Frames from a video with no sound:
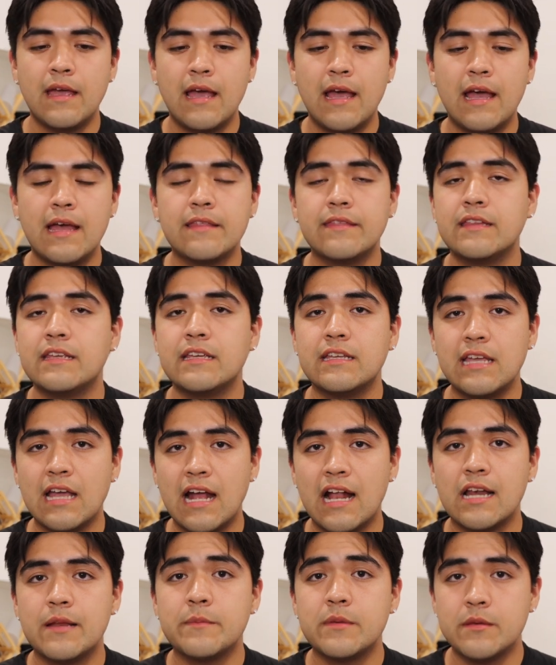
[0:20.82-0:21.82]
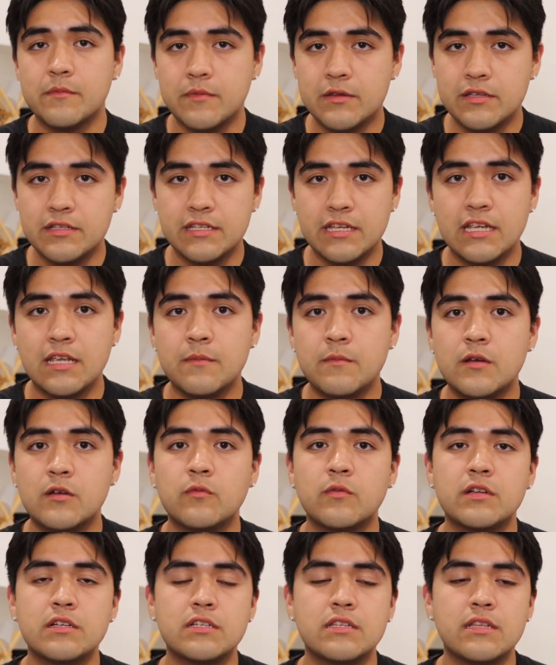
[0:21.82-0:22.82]
at the Academy Museum, in
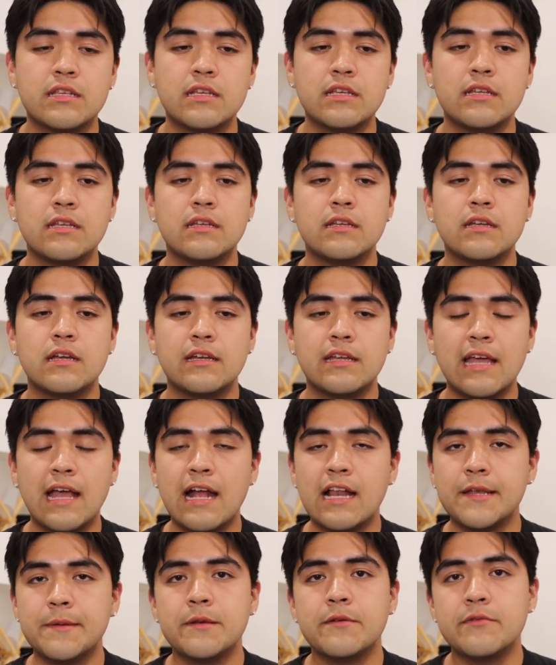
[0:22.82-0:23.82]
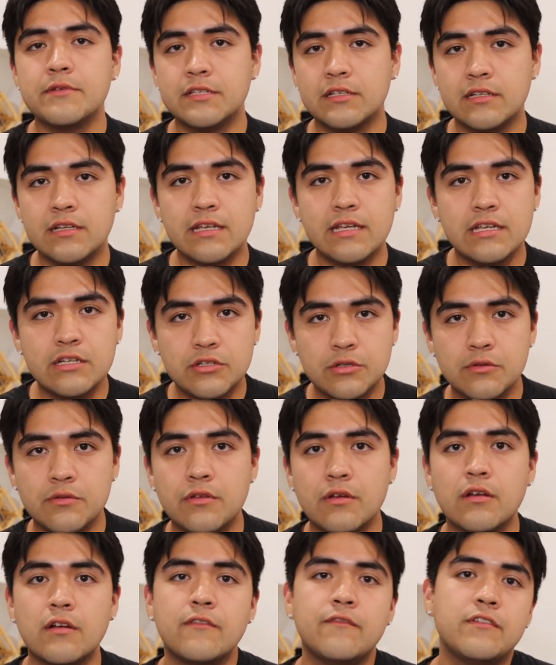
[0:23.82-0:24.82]
which the Academy was going to issue
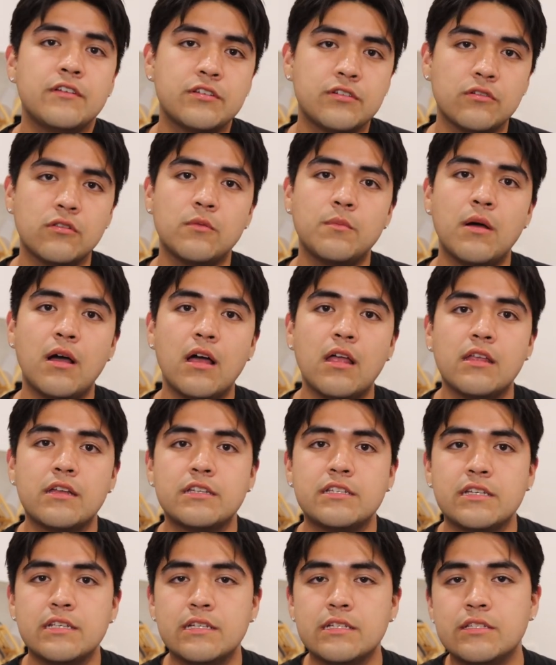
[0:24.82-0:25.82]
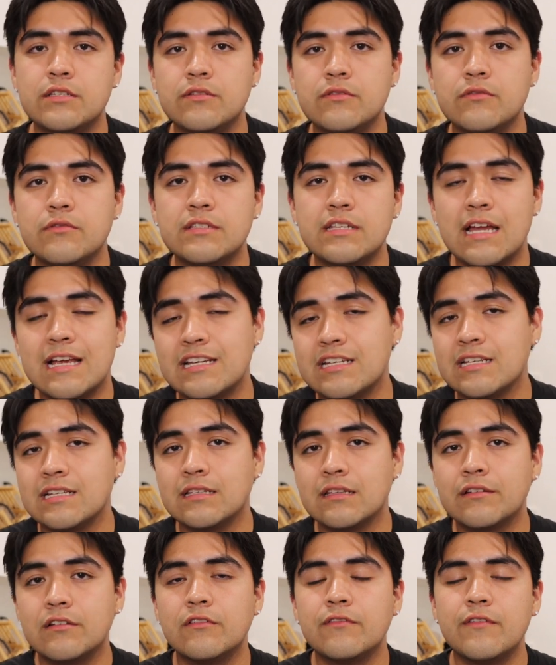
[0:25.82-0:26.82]
their official apology to Sacheen
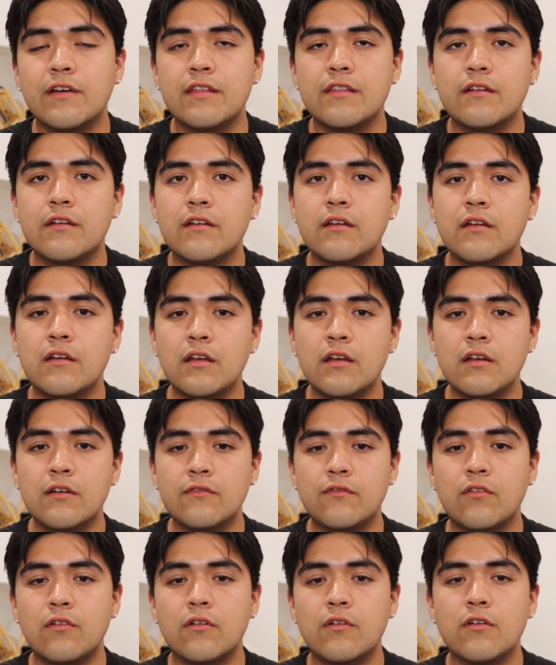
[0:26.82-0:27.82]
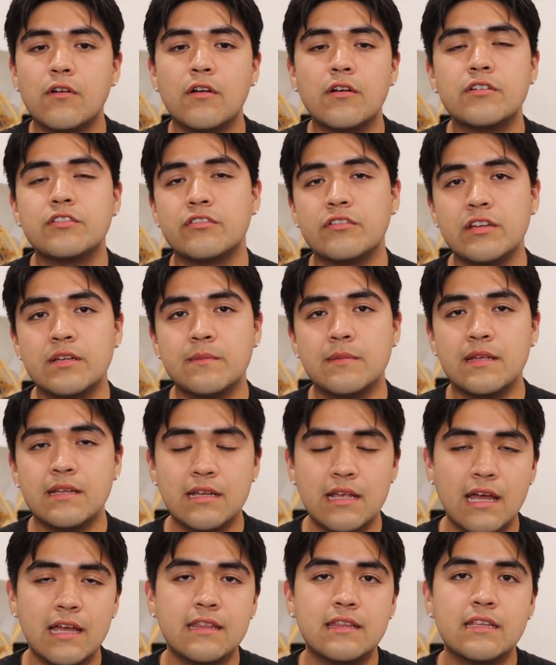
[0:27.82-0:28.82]
Littlefeather for her treatment
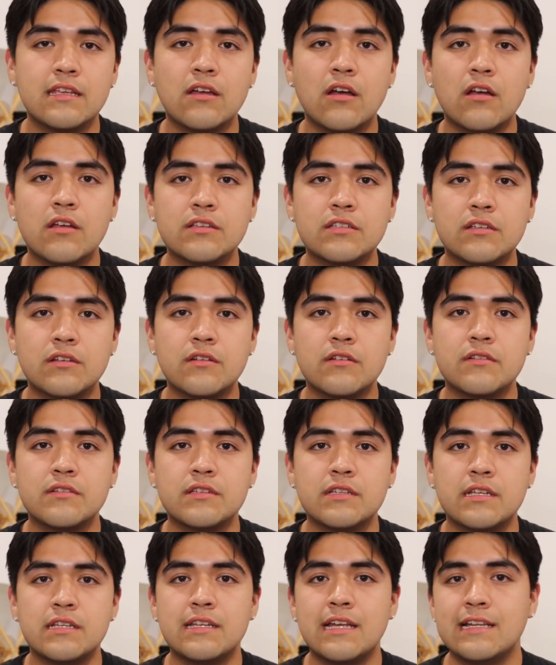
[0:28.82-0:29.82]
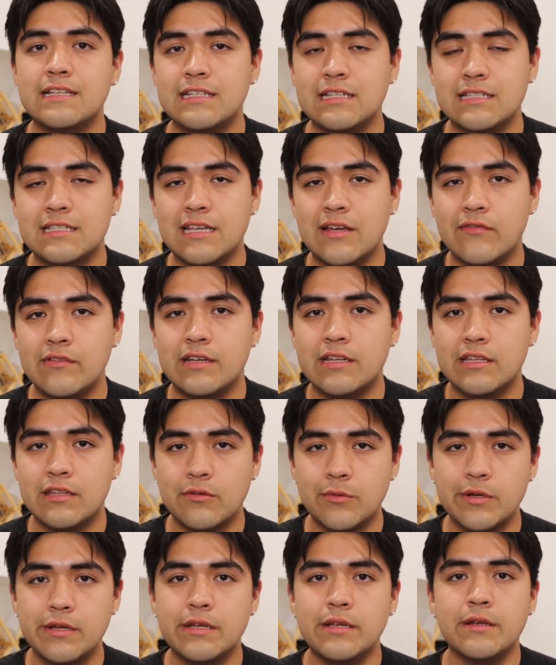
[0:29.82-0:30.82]
at the Oscars in
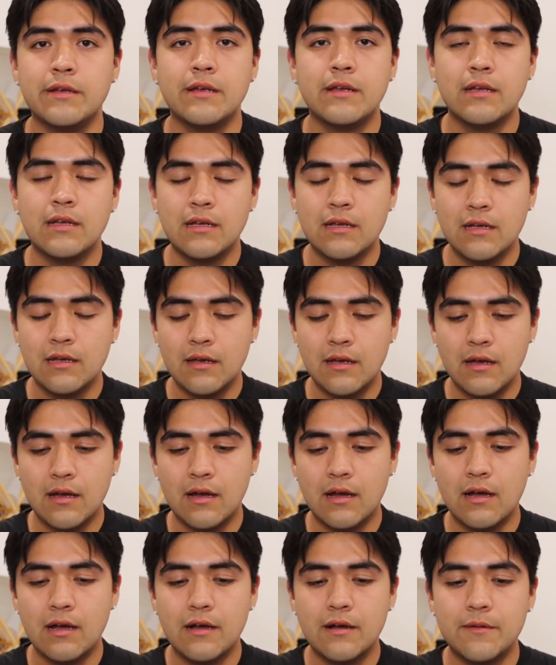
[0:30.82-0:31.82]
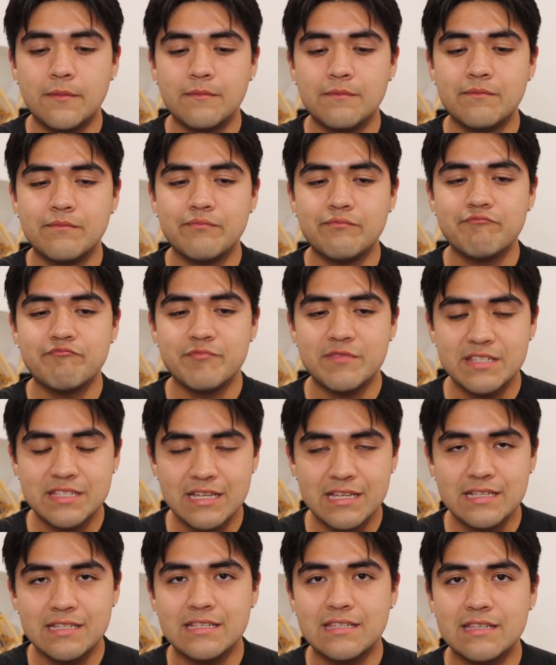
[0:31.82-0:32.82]
1973.
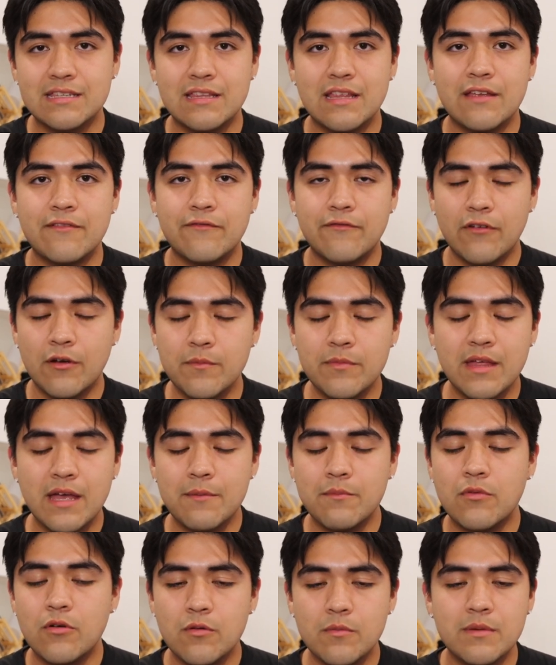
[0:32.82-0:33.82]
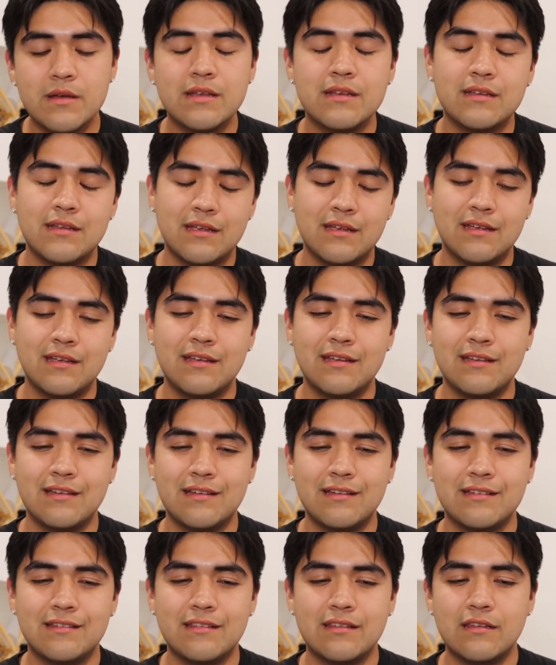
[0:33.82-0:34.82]
From that moment,
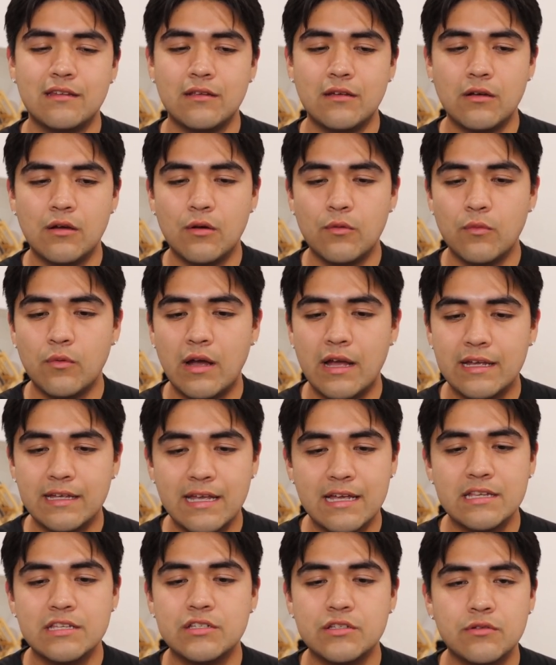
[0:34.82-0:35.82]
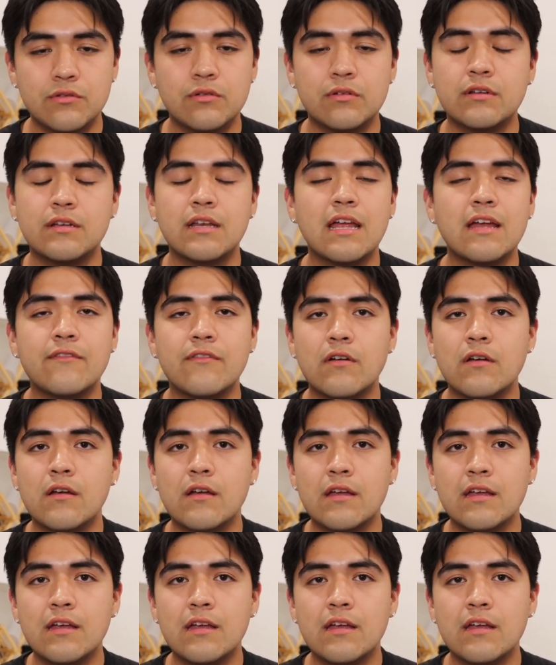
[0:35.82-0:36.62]
I guess you couldn't have